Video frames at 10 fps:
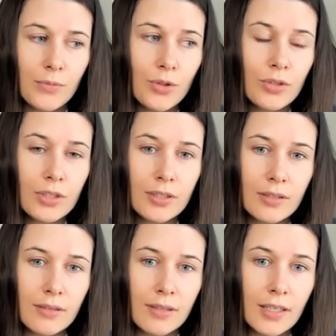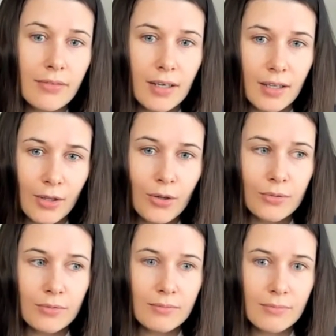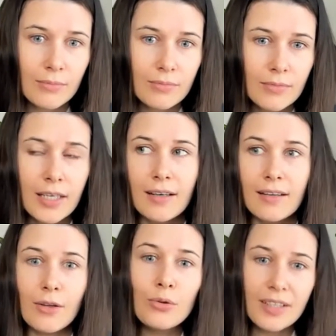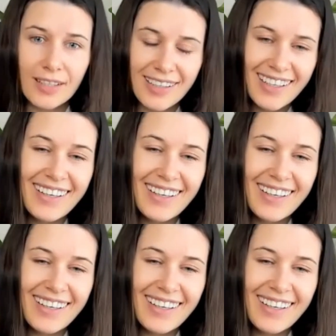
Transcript: you're not never alone like lonely